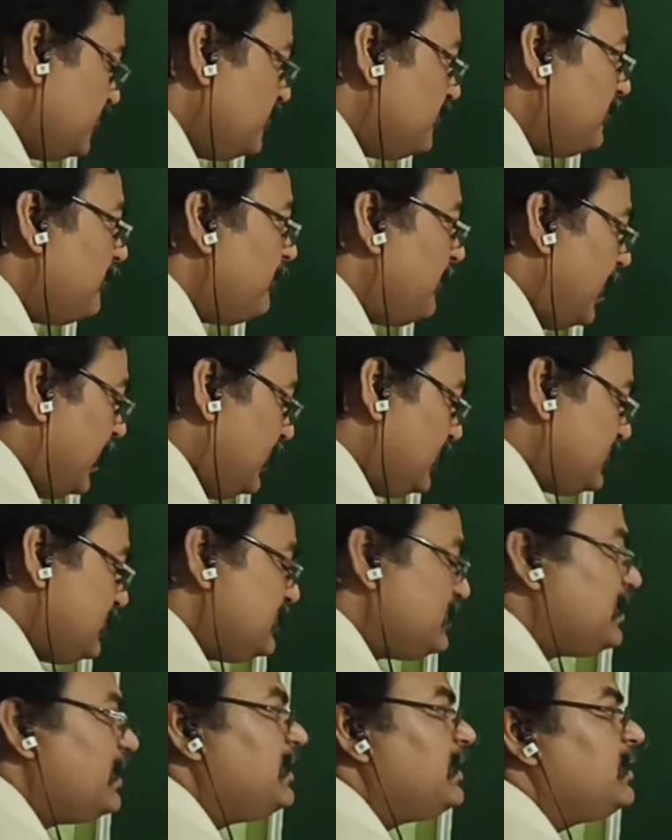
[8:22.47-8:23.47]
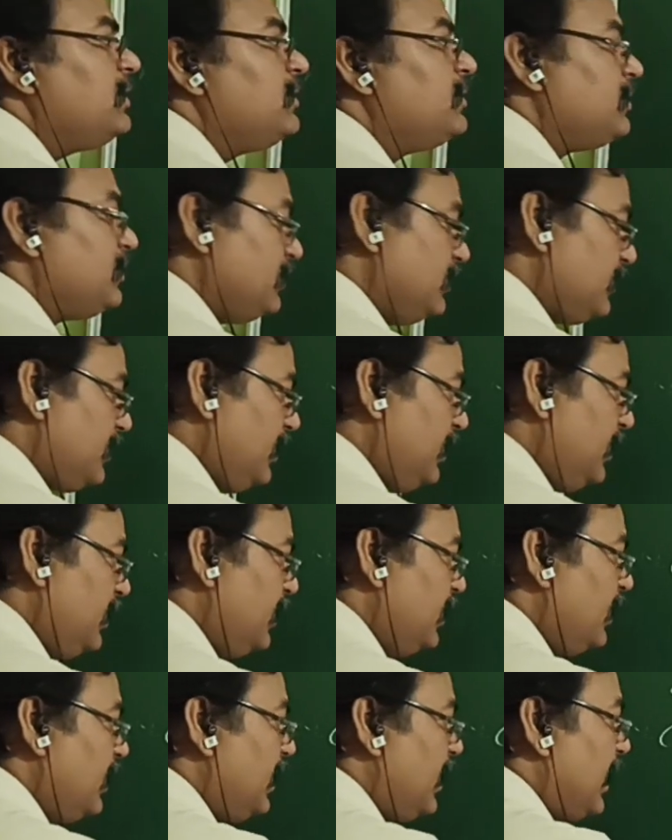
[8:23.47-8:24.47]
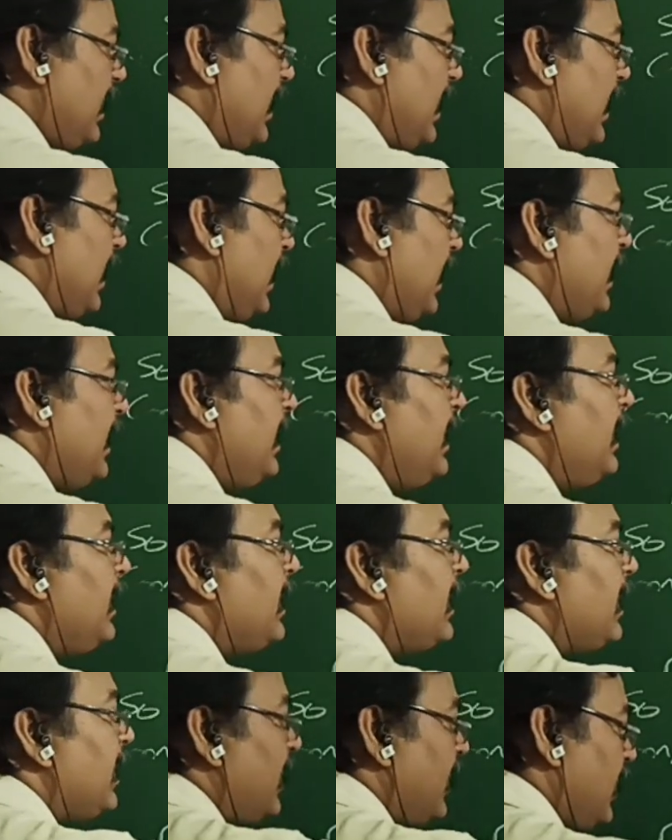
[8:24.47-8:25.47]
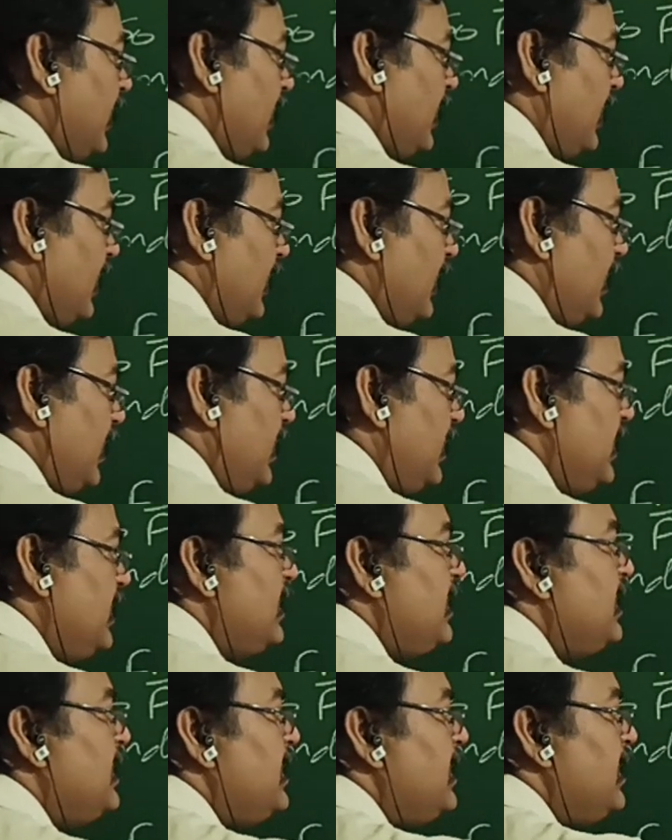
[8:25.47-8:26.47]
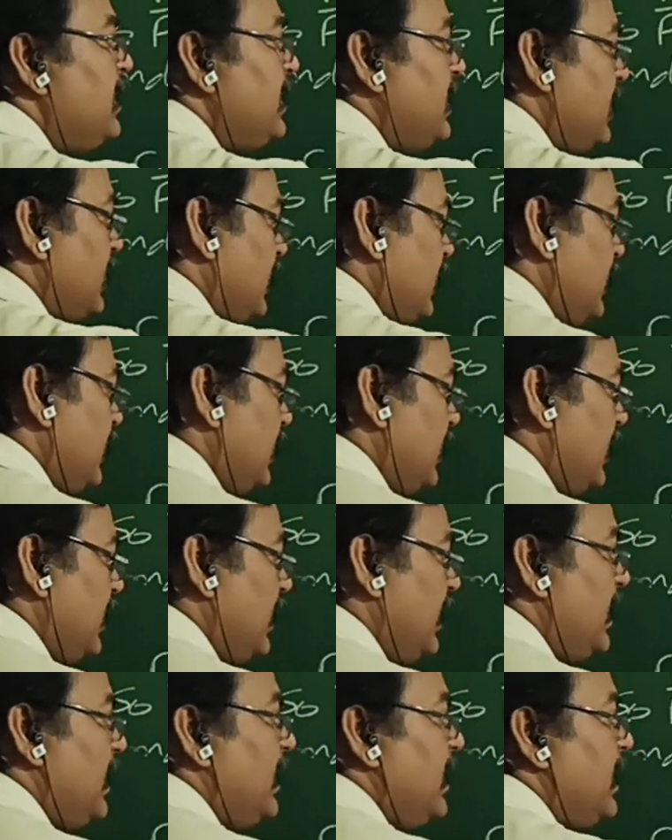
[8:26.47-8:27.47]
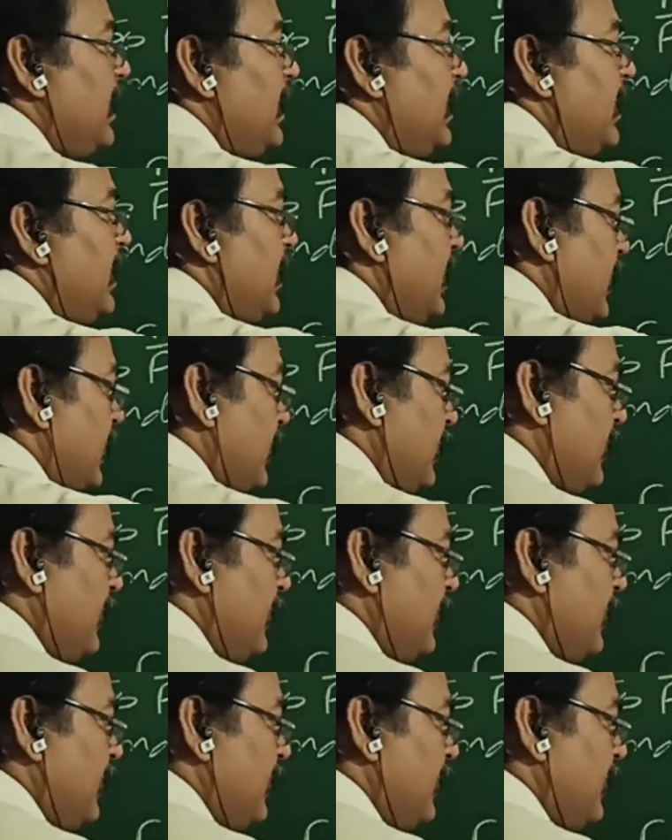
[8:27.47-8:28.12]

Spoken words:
to, minus is there, okay, N E A